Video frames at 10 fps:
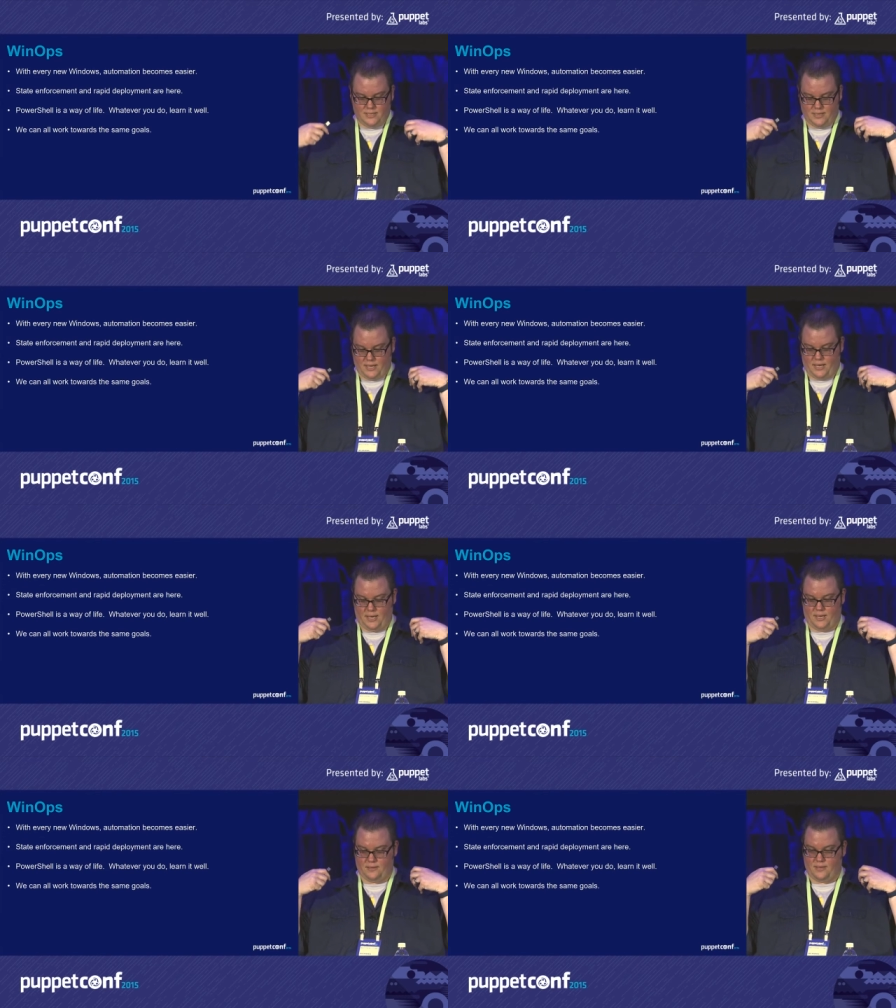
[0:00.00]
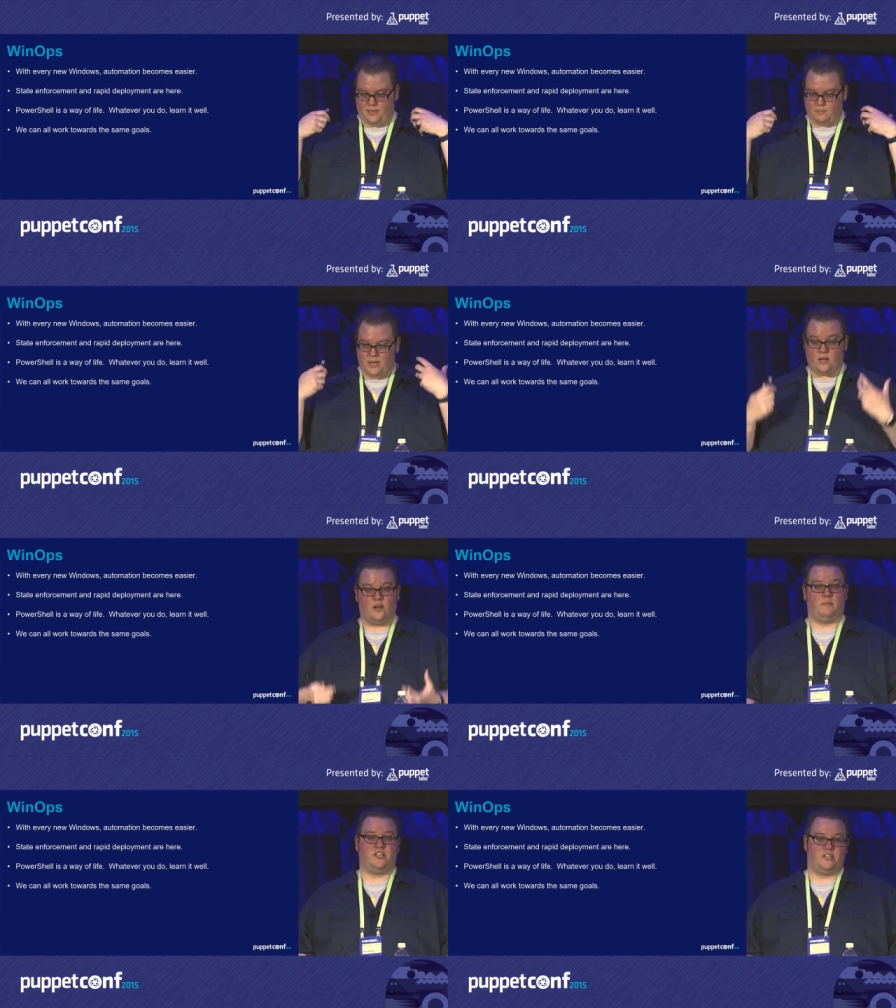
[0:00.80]
they, they make
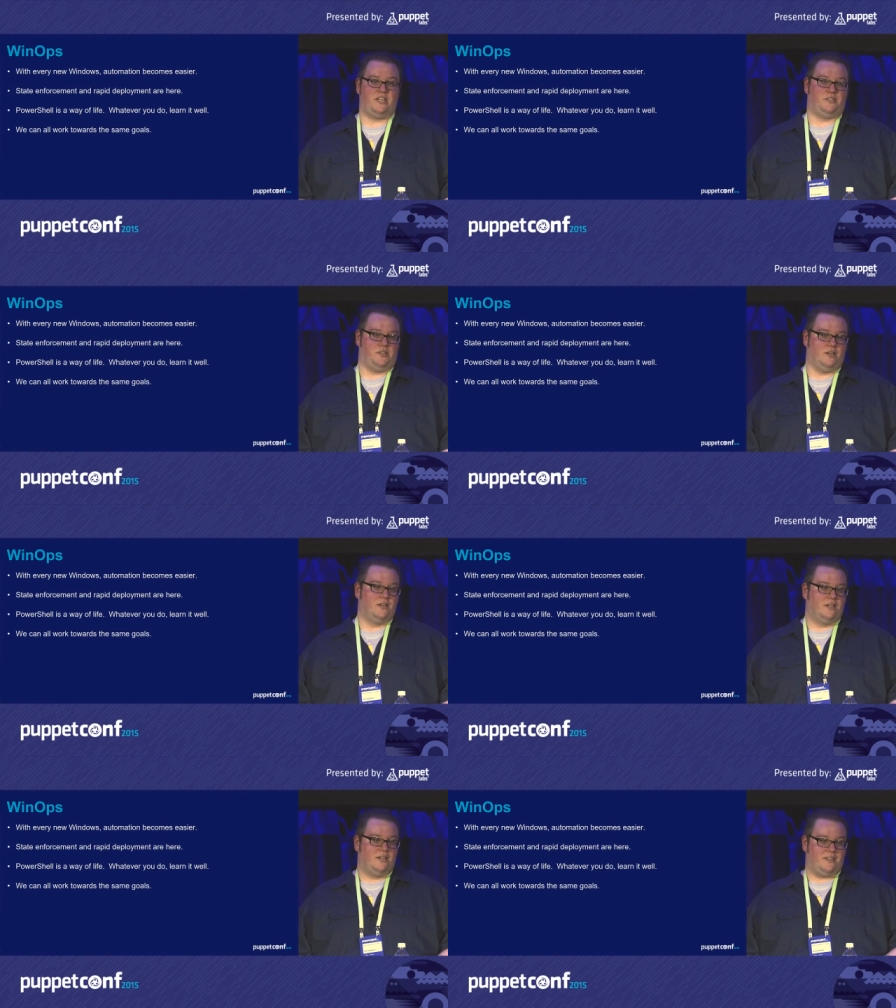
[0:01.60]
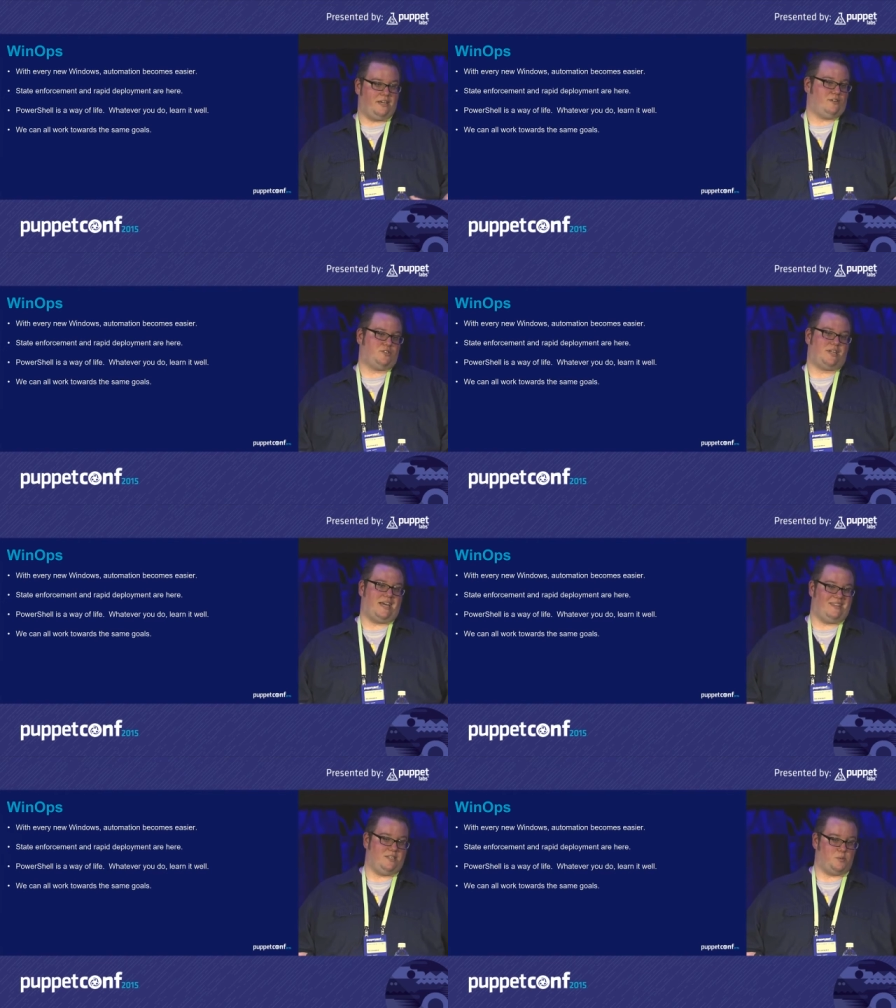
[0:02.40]
automation easier. They
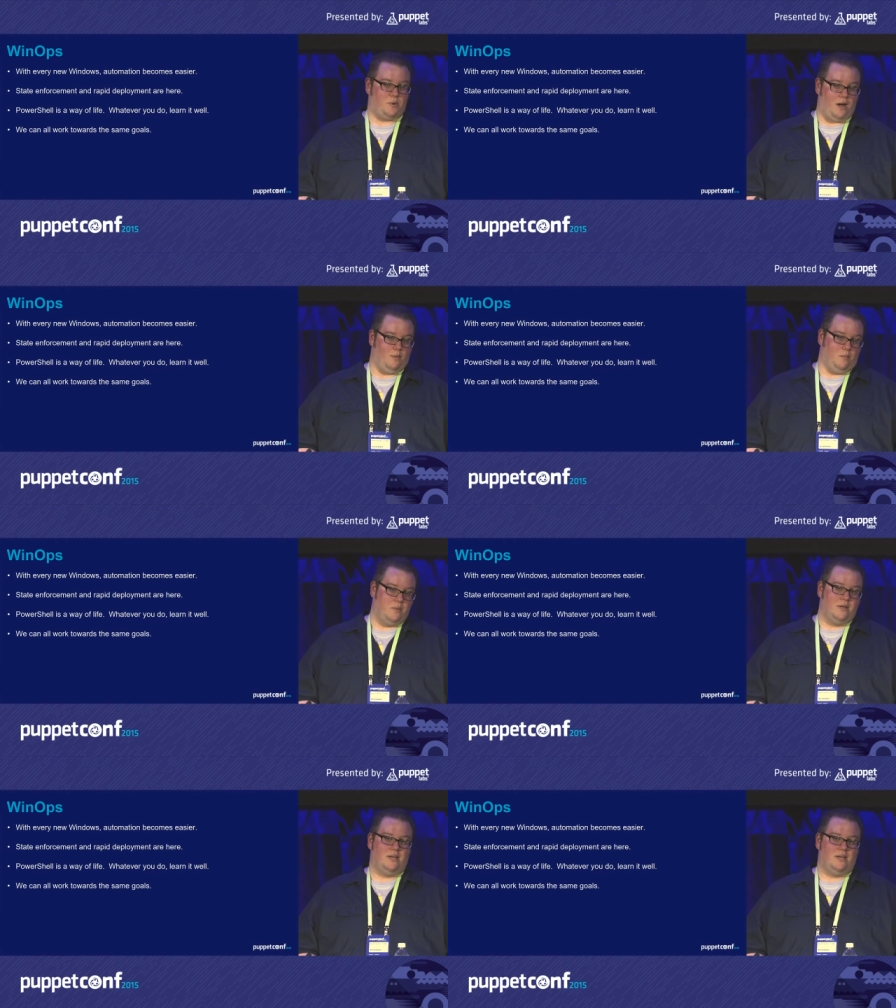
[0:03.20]
understand this problem.